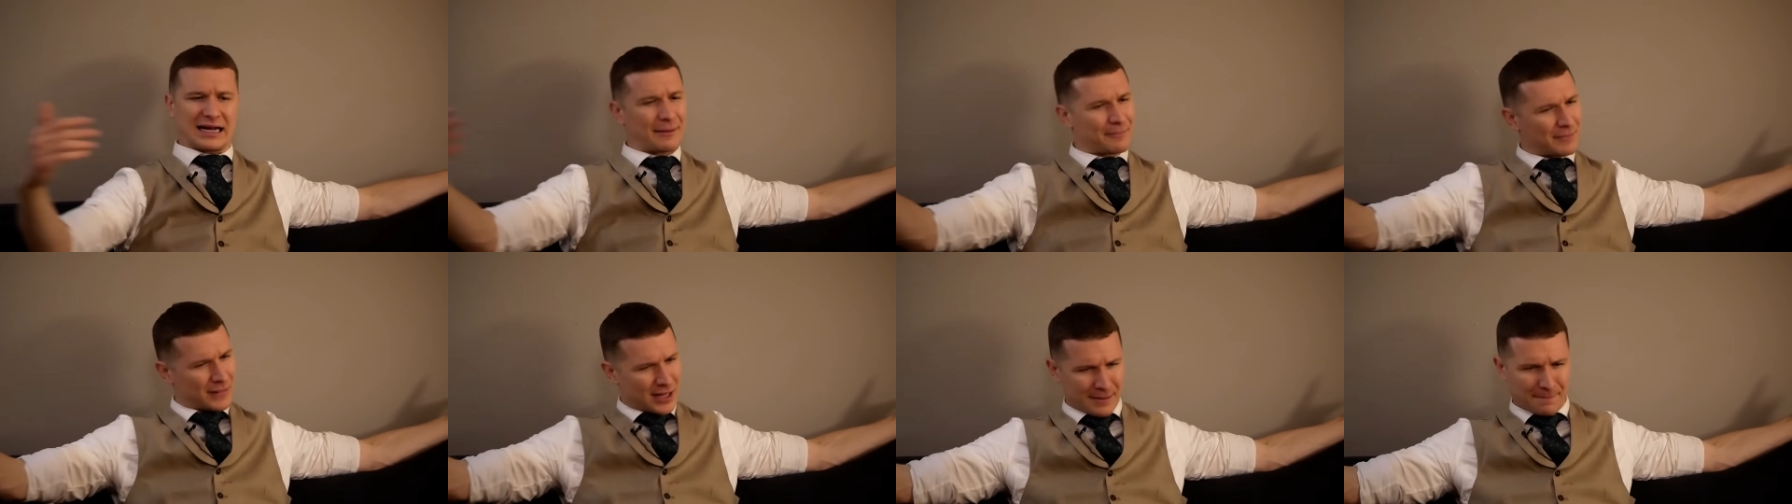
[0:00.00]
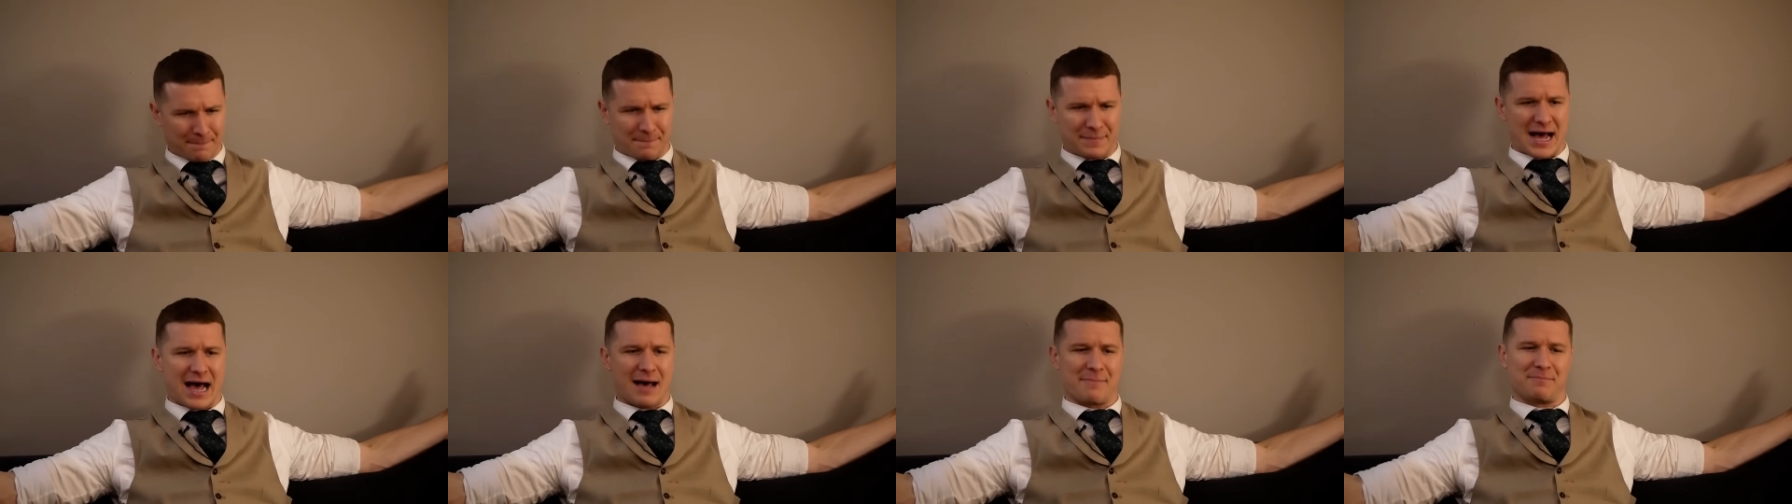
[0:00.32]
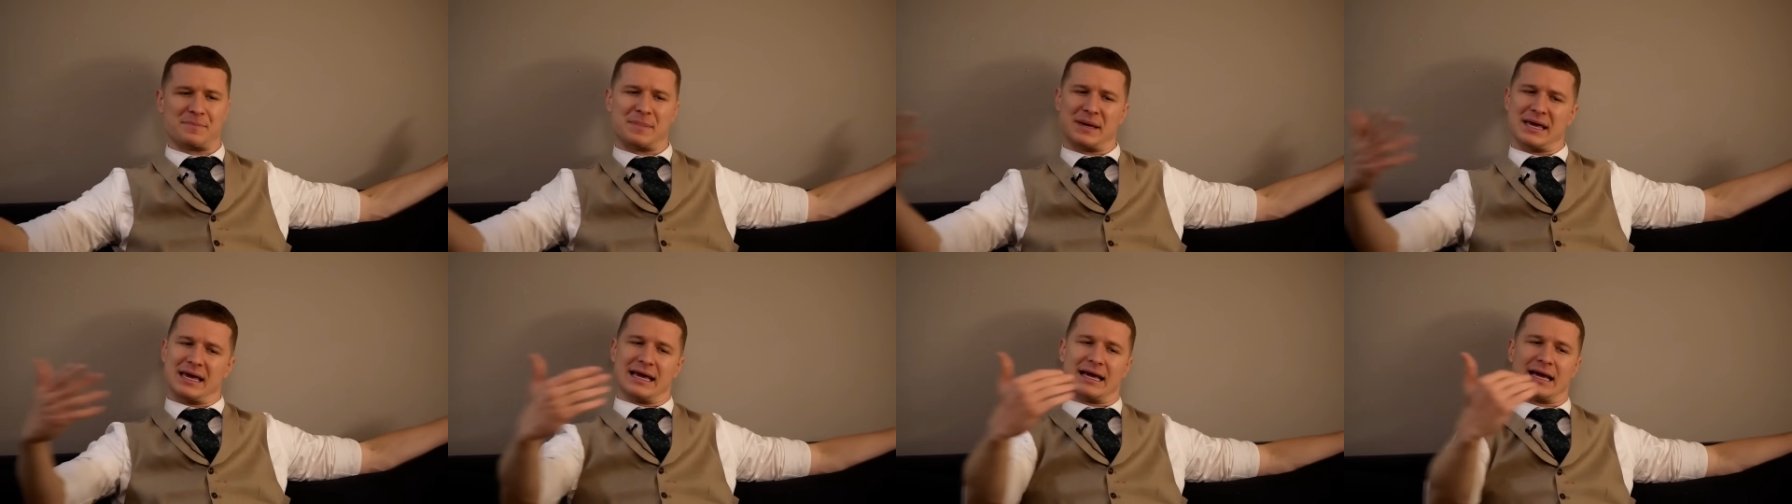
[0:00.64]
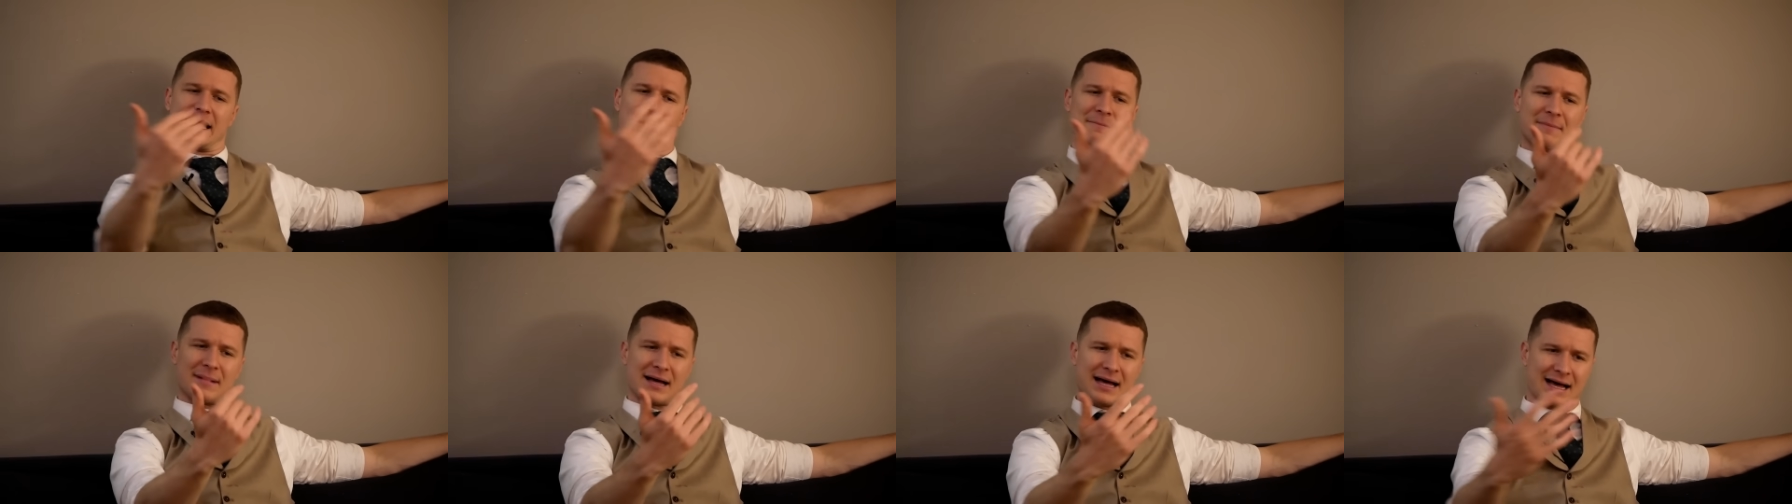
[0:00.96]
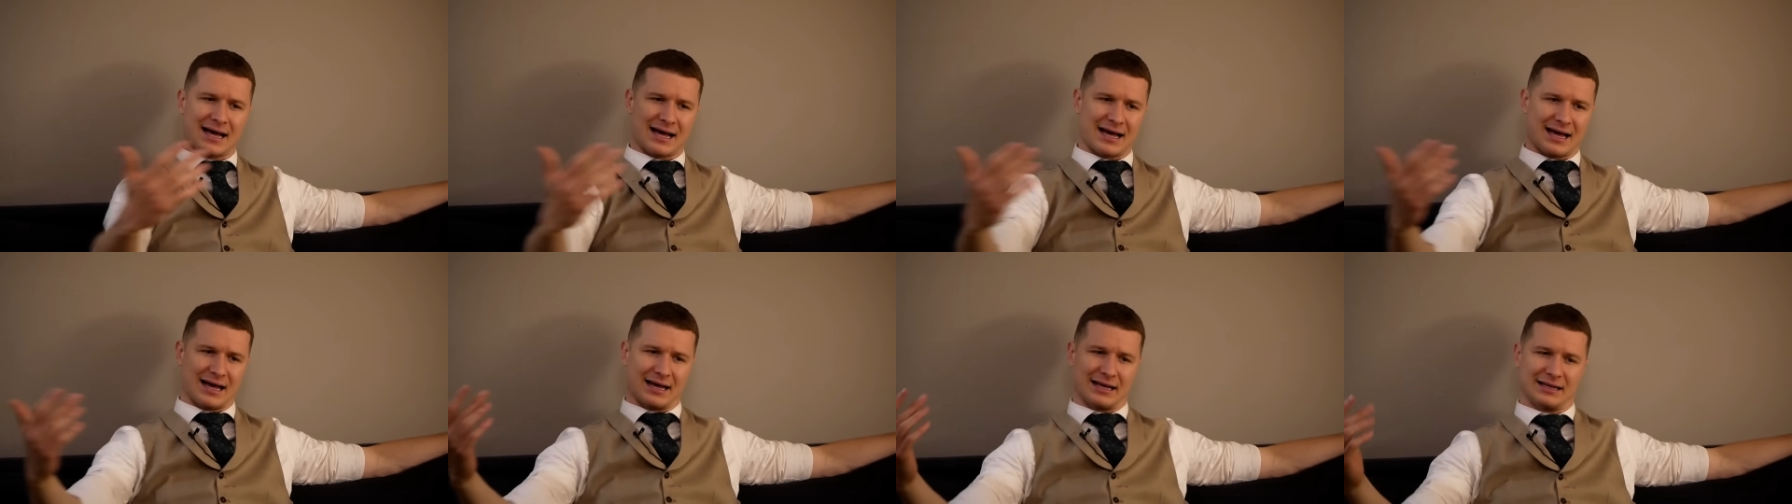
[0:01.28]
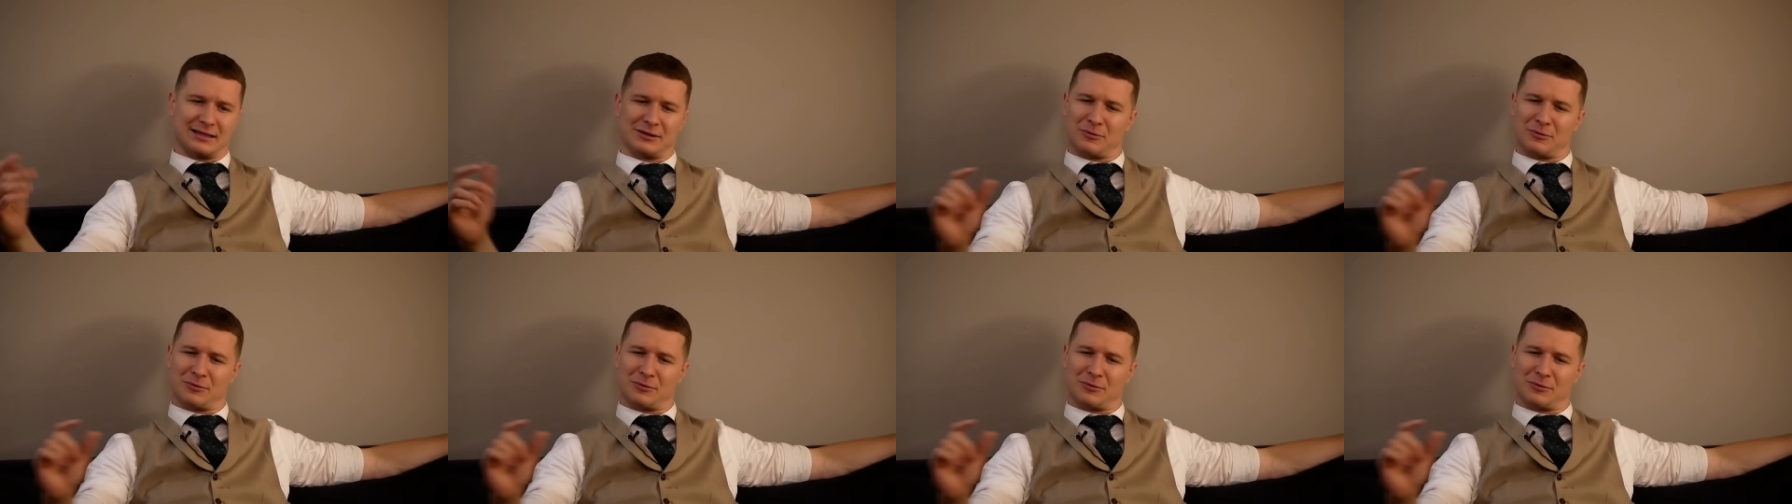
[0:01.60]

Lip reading: papi, come on,